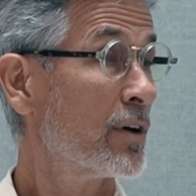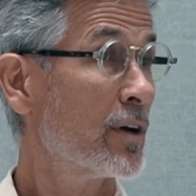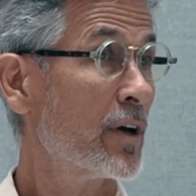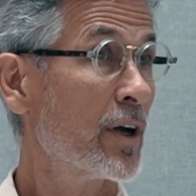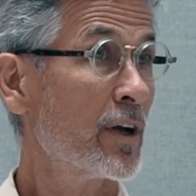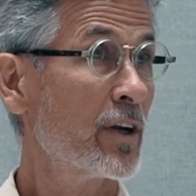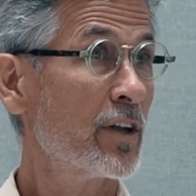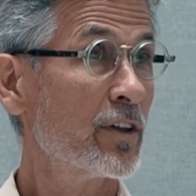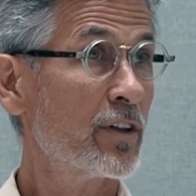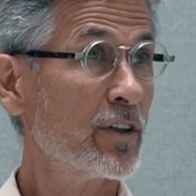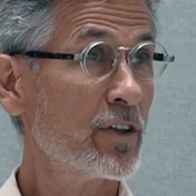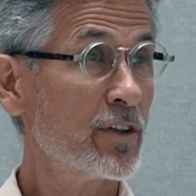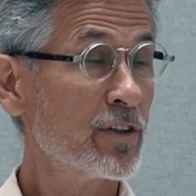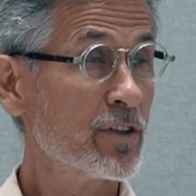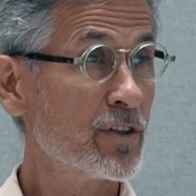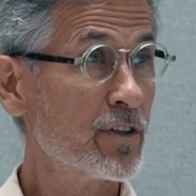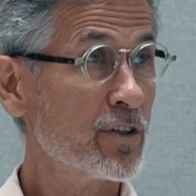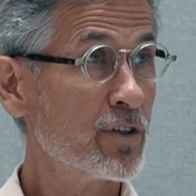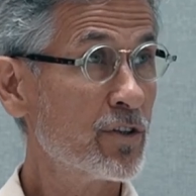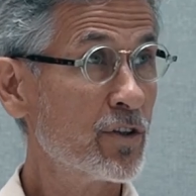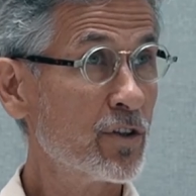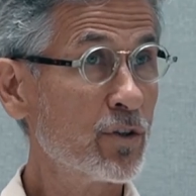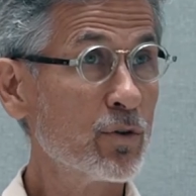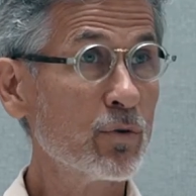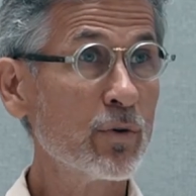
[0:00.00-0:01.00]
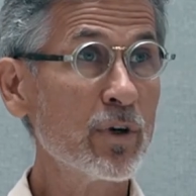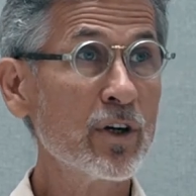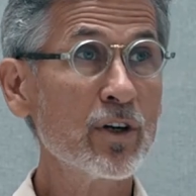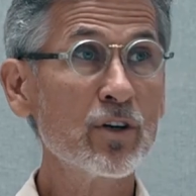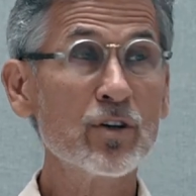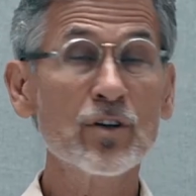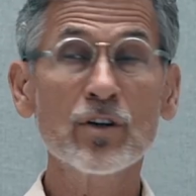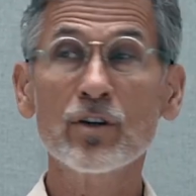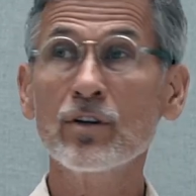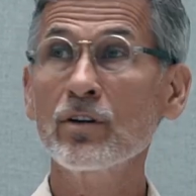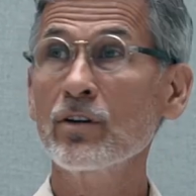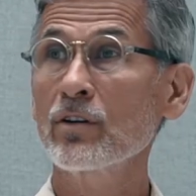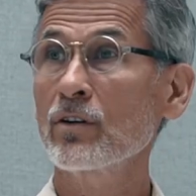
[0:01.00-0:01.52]
And it is the
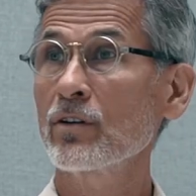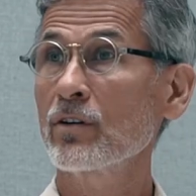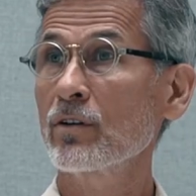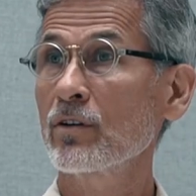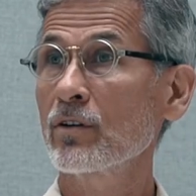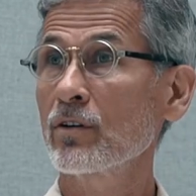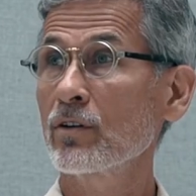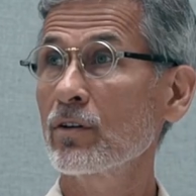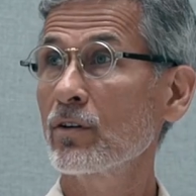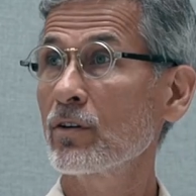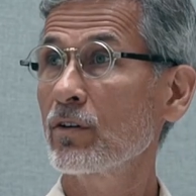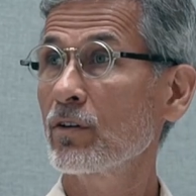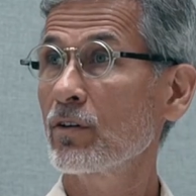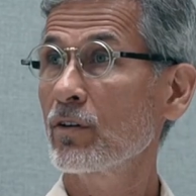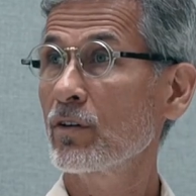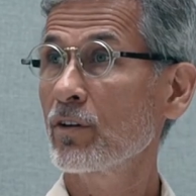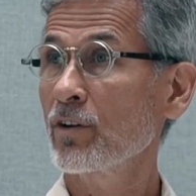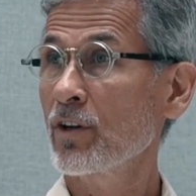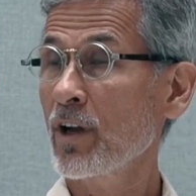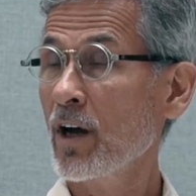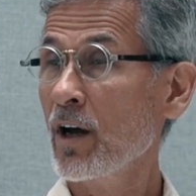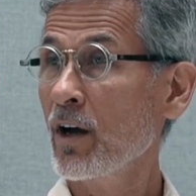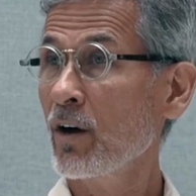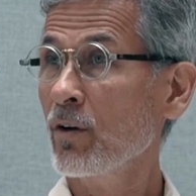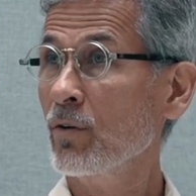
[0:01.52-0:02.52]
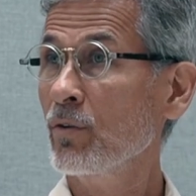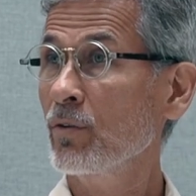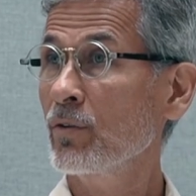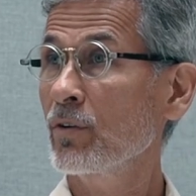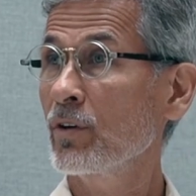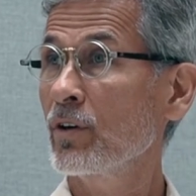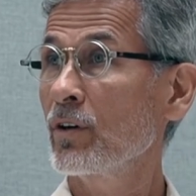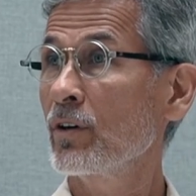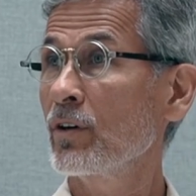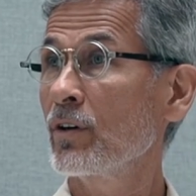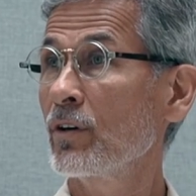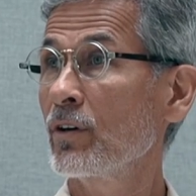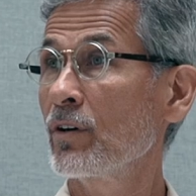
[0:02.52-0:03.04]
situation now,
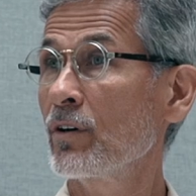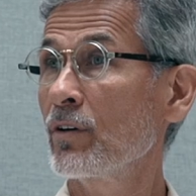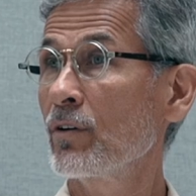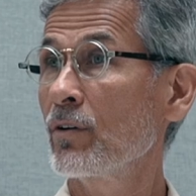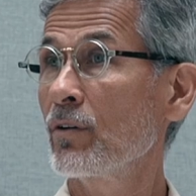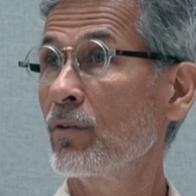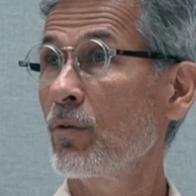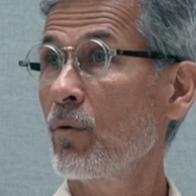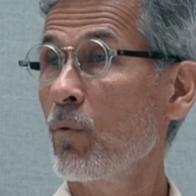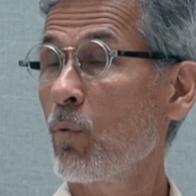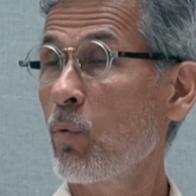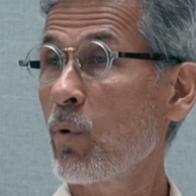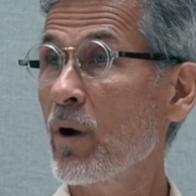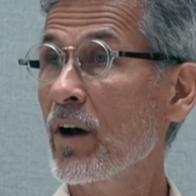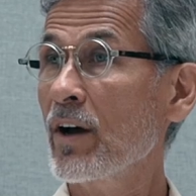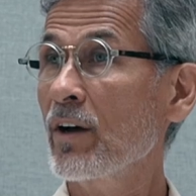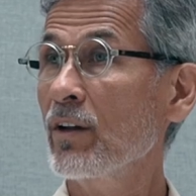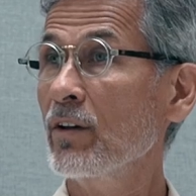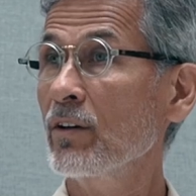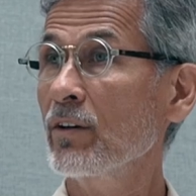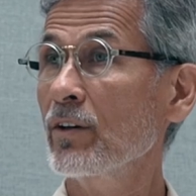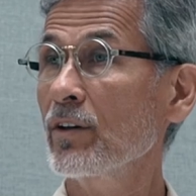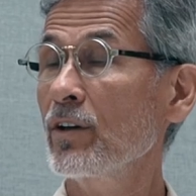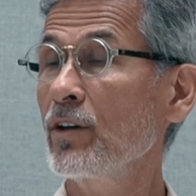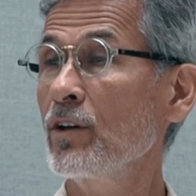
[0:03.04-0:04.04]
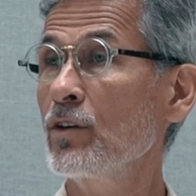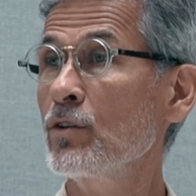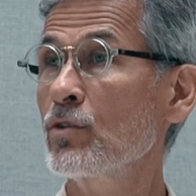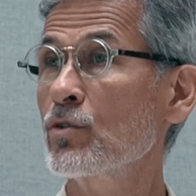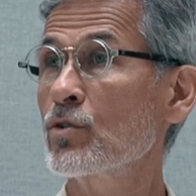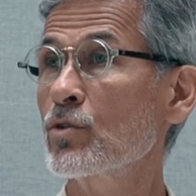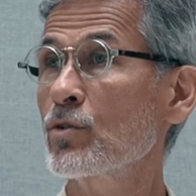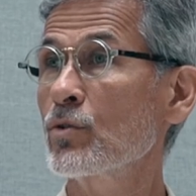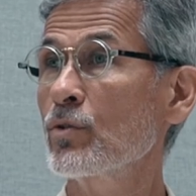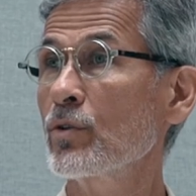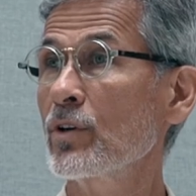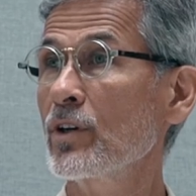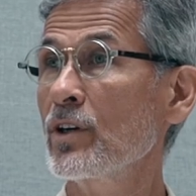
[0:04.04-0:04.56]
well
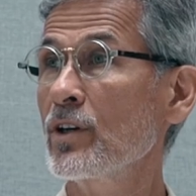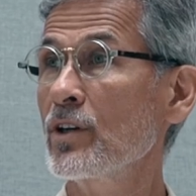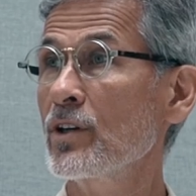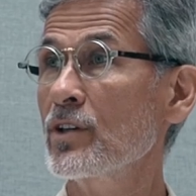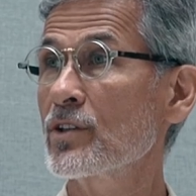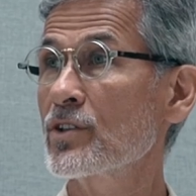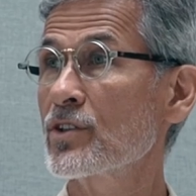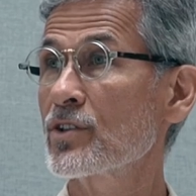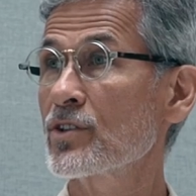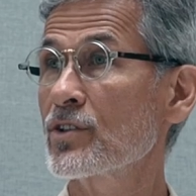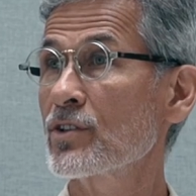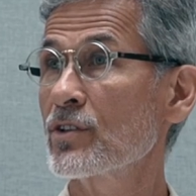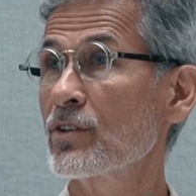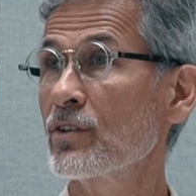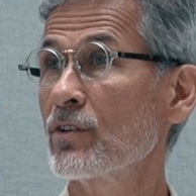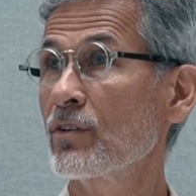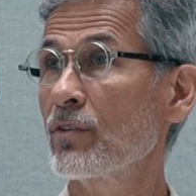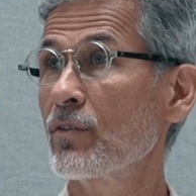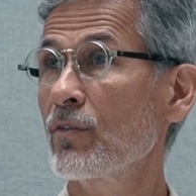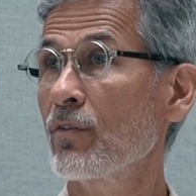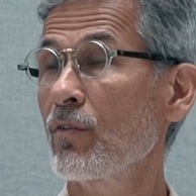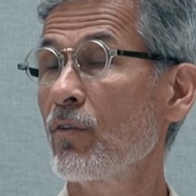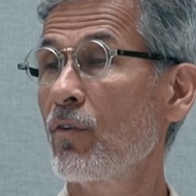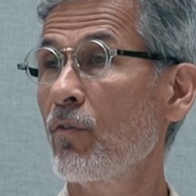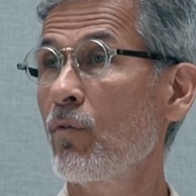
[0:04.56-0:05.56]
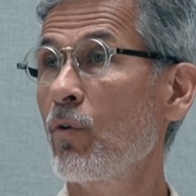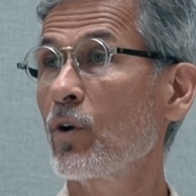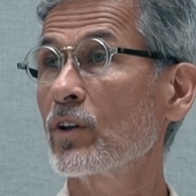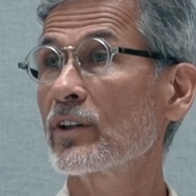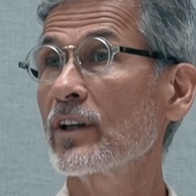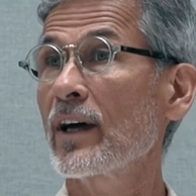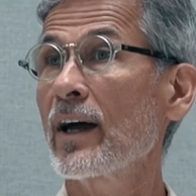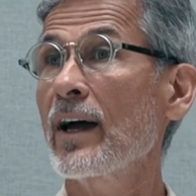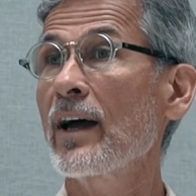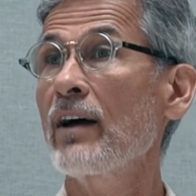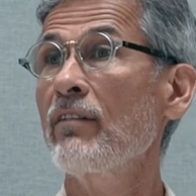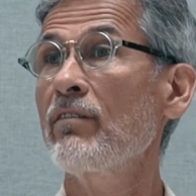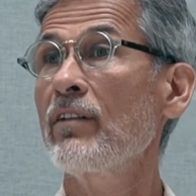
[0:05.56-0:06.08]
into its
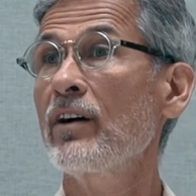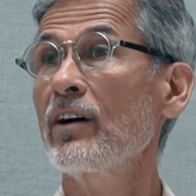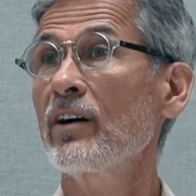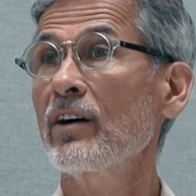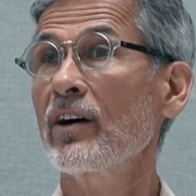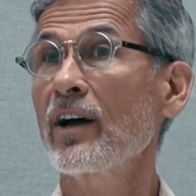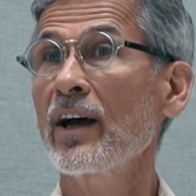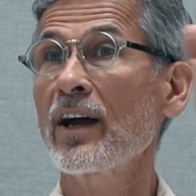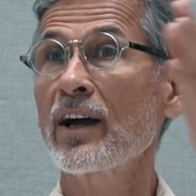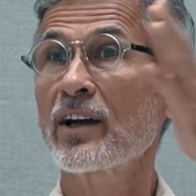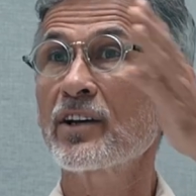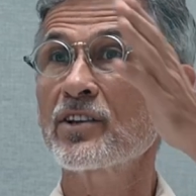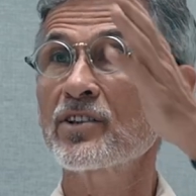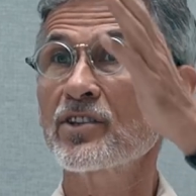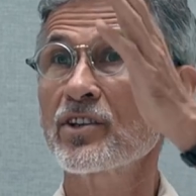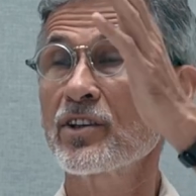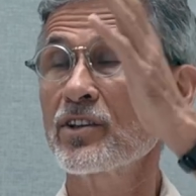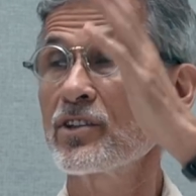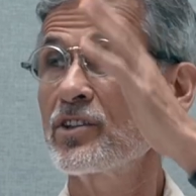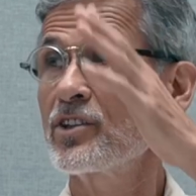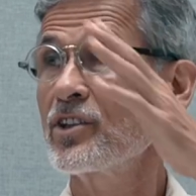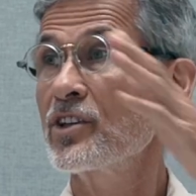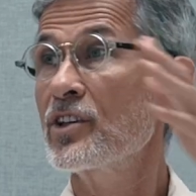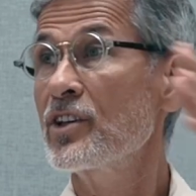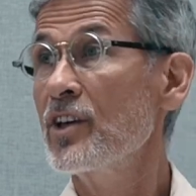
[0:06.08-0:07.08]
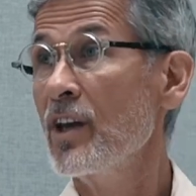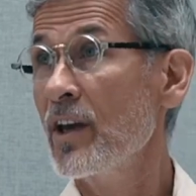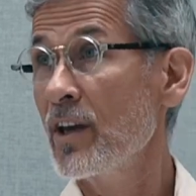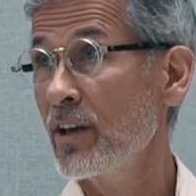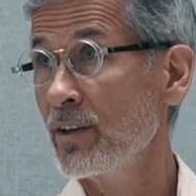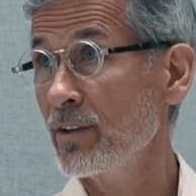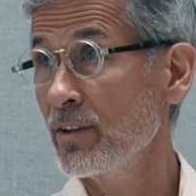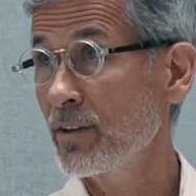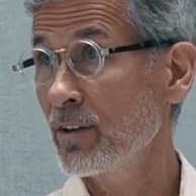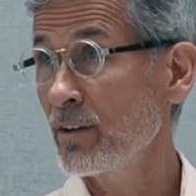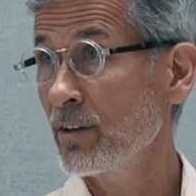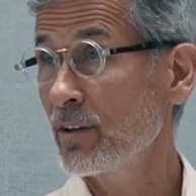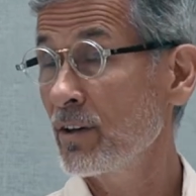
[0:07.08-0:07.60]
whatever X
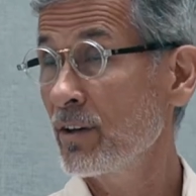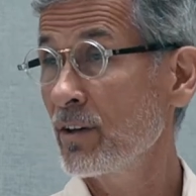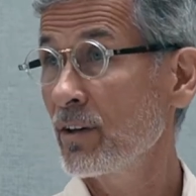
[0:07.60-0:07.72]
decade.